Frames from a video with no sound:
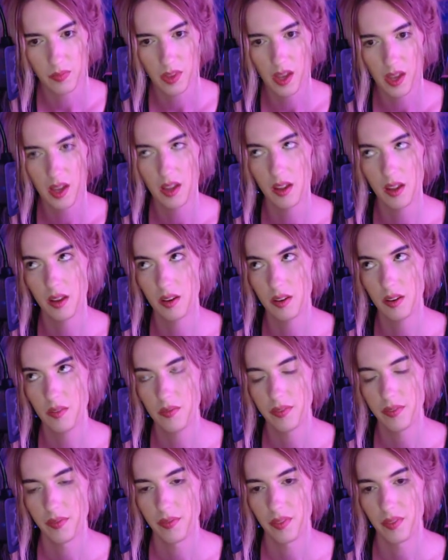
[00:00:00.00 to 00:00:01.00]
in
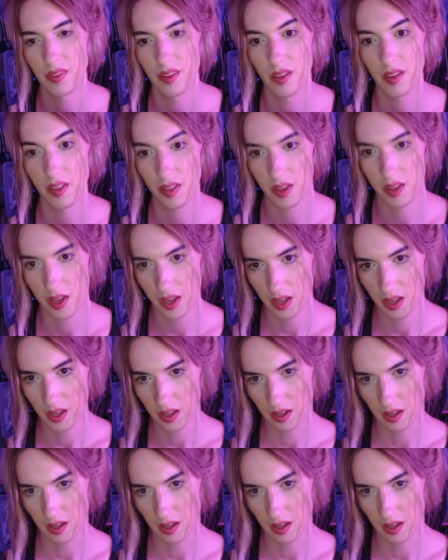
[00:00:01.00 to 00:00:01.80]
the